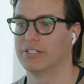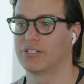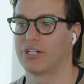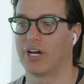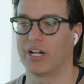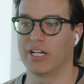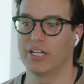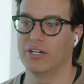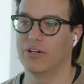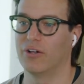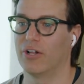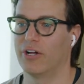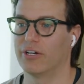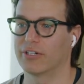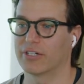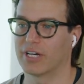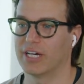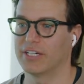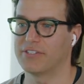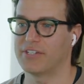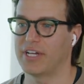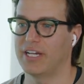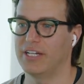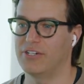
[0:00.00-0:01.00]
Johnny no longer
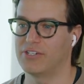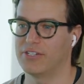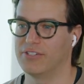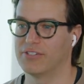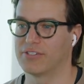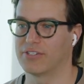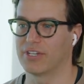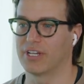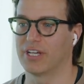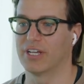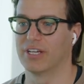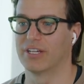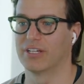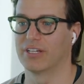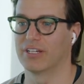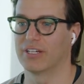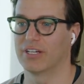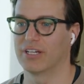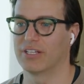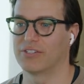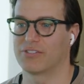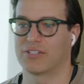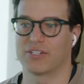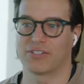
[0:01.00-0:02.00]
has agency.
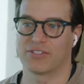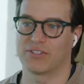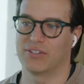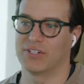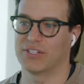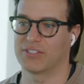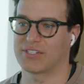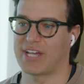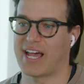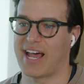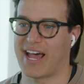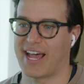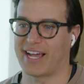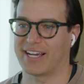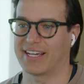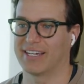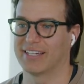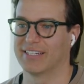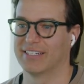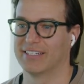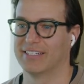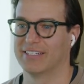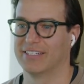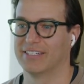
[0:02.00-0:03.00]
It's just an
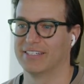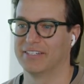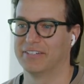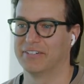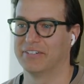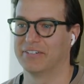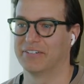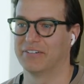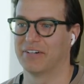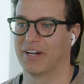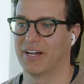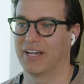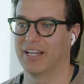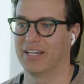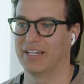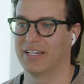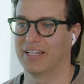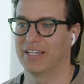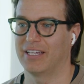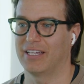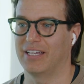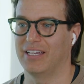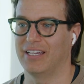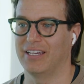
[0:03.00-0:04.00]
attack, right?
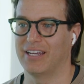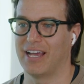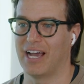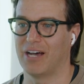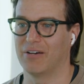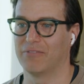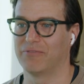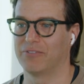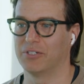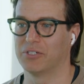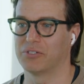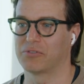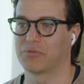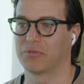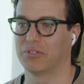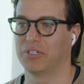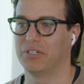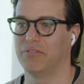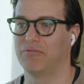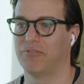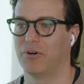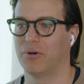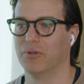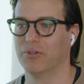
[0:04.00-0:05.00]
He now feels
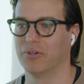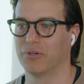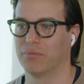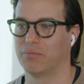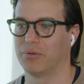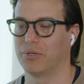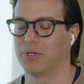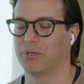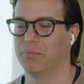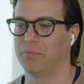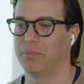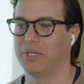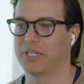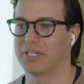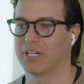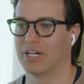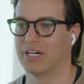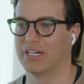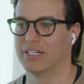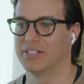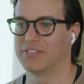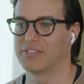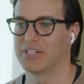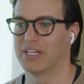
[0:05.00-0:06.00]
really vulnerable
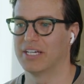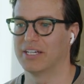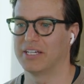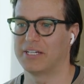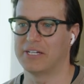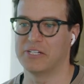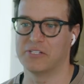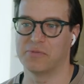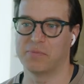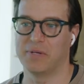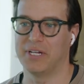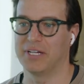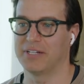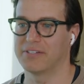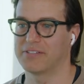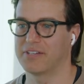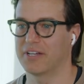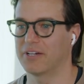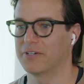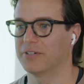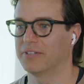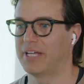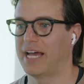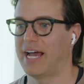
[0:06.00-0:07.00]
because he's being
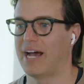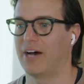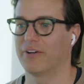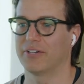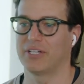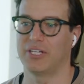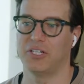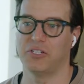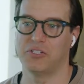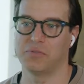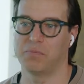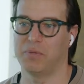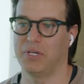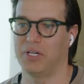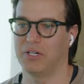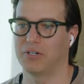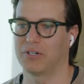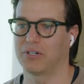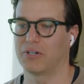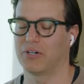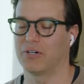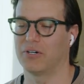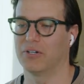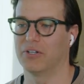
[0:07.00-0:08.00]
singled out. He's
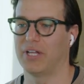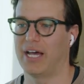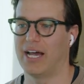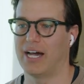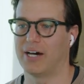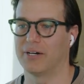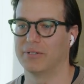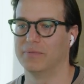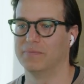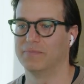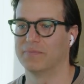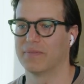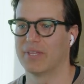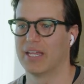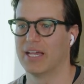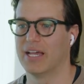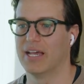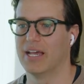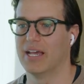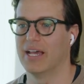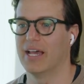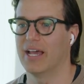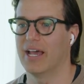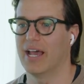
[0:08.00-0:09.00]
being called out.
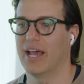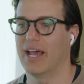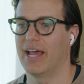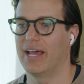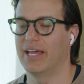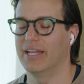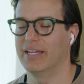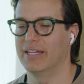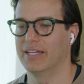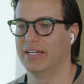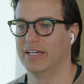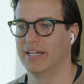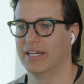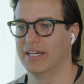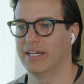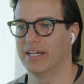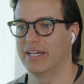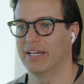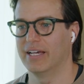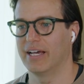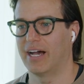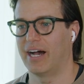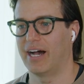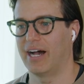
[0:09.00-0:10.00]
And
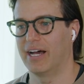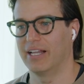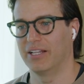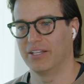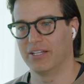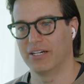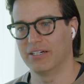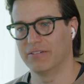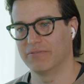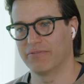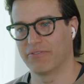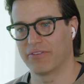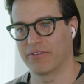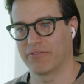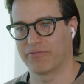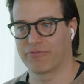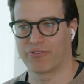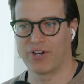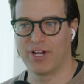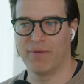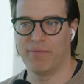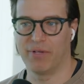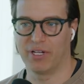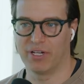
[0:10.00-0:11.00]
I love the
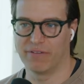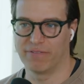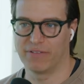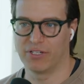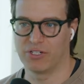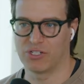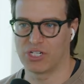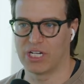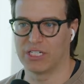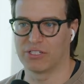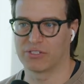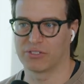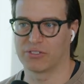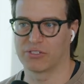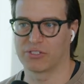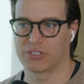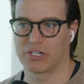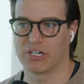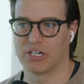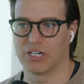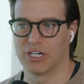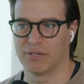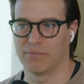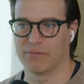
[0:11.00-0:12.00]
framing of the gentle
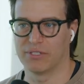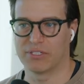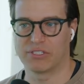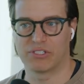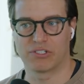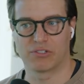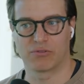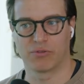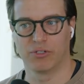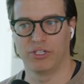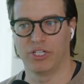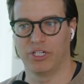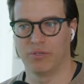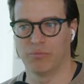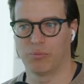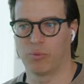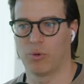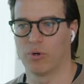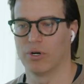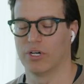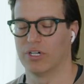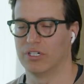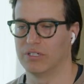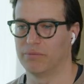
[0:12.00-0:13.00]
startup. This is really
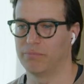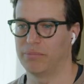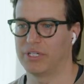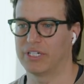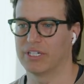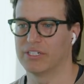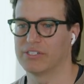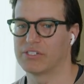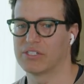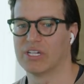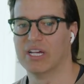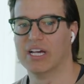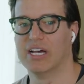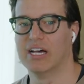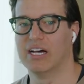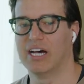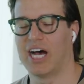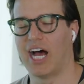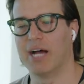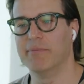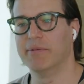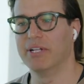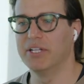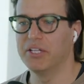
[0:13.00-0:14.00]
important because
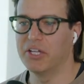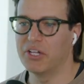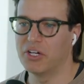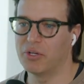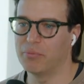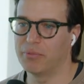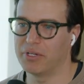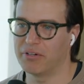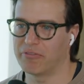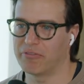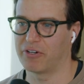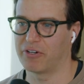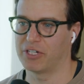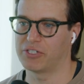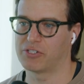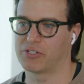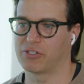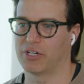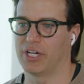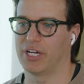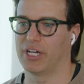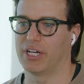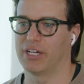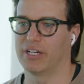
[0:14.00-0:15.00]
I'm a little
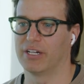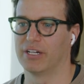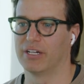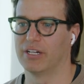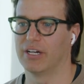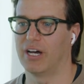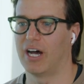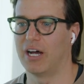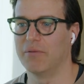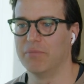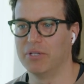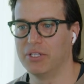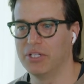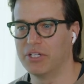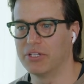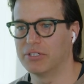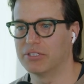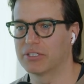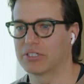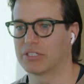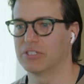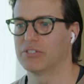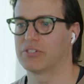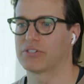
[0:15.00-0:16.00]
frustrated. I'm a
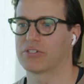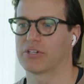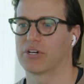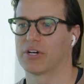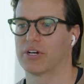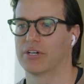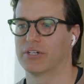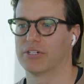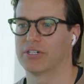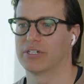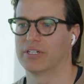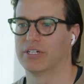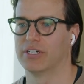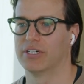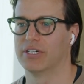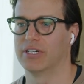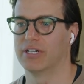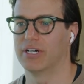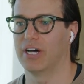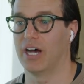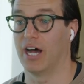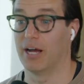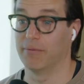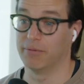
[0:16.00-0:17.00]
little concerned.
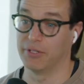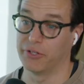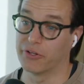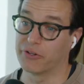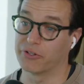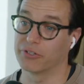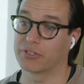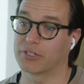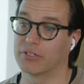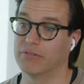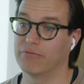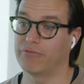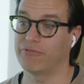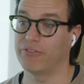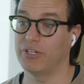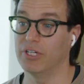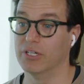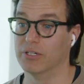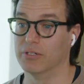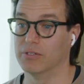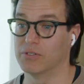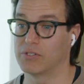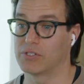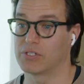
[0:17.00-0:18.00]
I'm a little
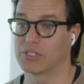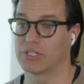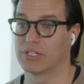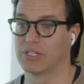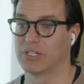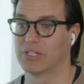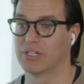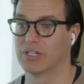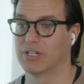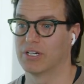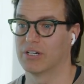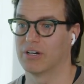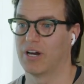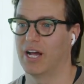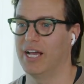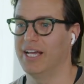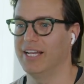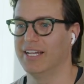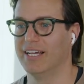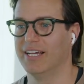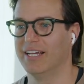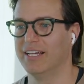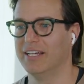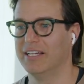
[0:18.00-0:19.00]
confused.
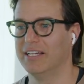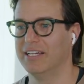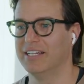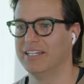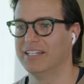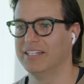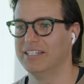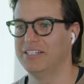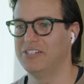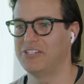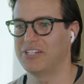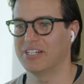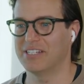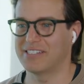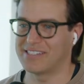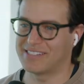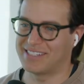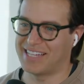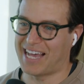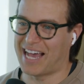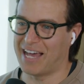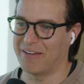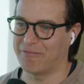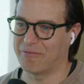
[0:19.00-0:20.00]
Right?
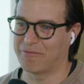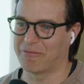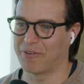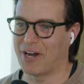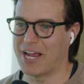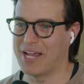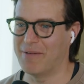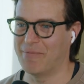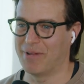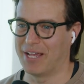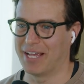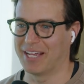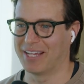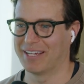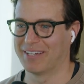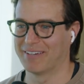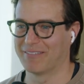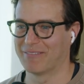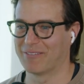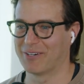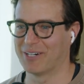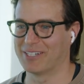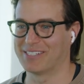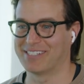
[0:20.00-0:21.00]
Just that framing
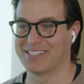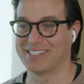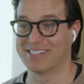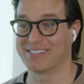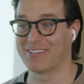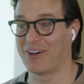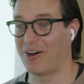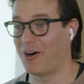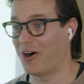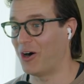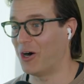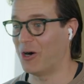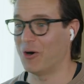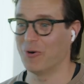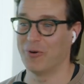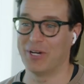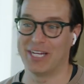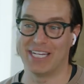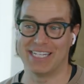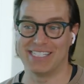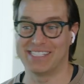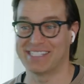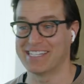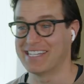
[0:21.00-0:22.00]
versus
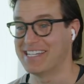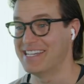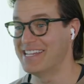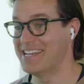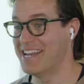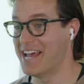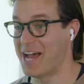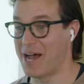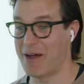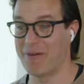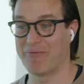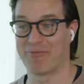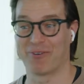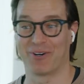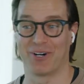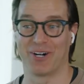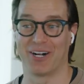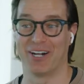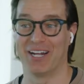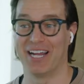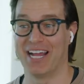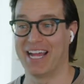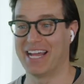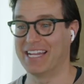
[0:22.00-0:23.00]
always and
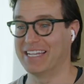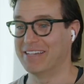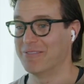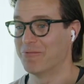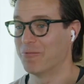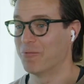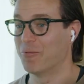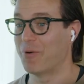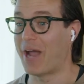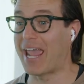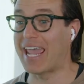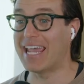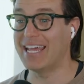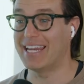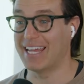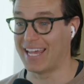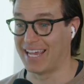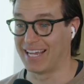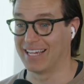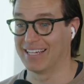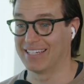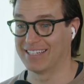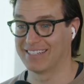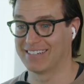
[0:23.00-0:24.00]
never and
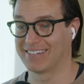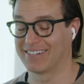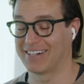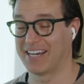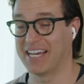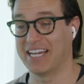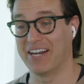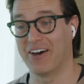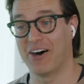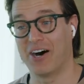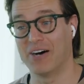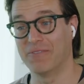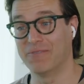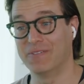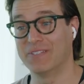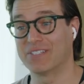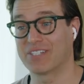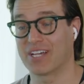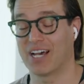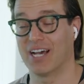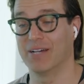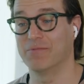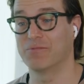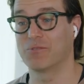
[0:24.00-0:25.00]
waiting, right?
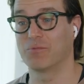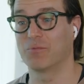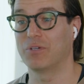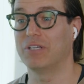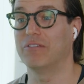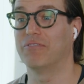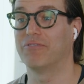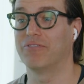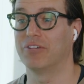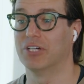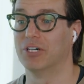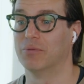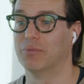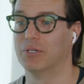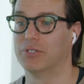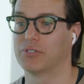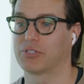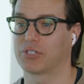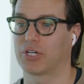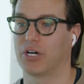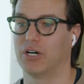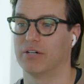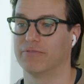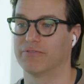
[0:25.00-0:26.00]
Oftentimes we feel
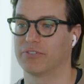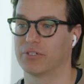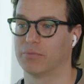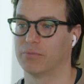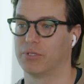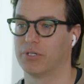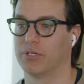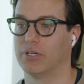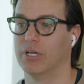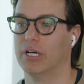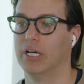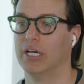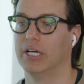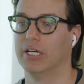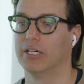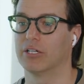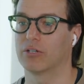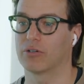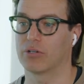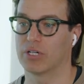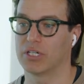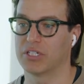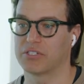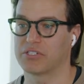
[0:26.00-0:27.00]
most comfortable
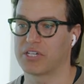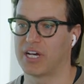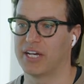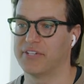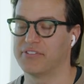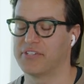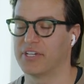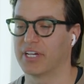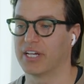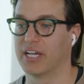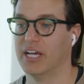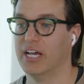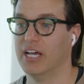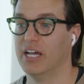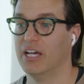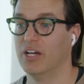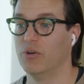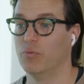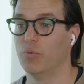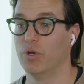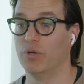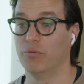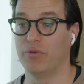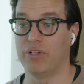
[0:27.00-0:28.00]
criticizing
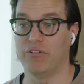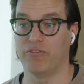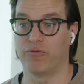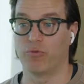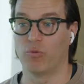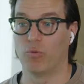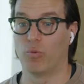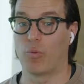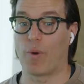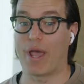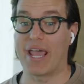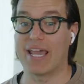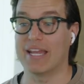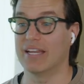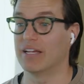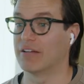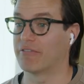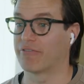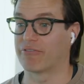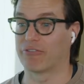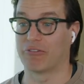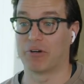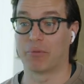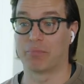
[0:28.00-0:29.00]
when we've
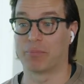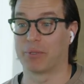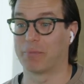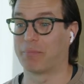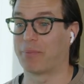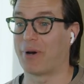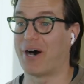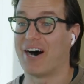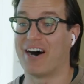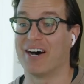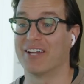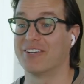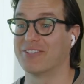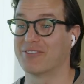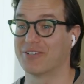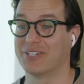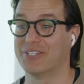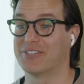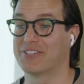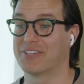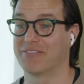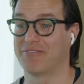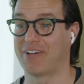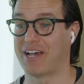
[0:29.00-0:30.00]
waited for a
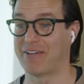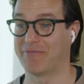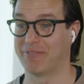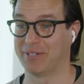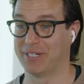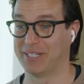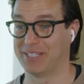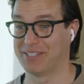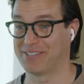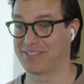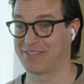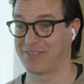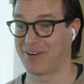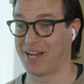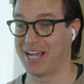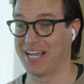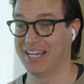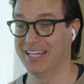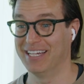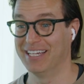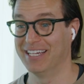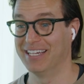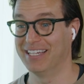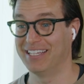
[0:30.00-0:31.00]
preponderance of evidence,
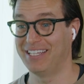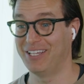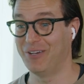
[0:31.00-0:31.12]
right?